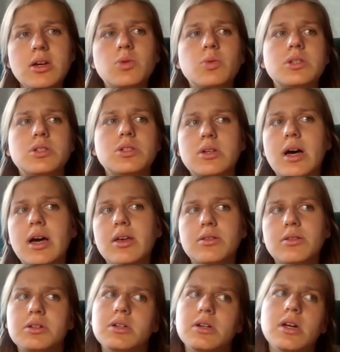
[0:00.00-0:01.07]
It was
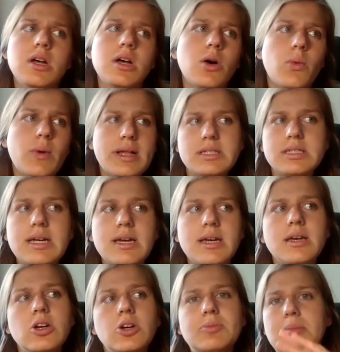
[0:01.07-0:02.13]
either
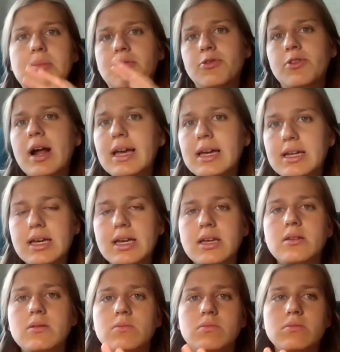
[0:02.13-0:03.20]
Wednesday or maybe
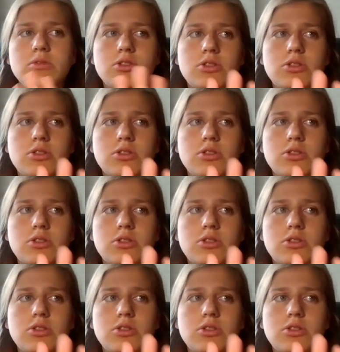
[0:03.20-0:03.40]
Friday.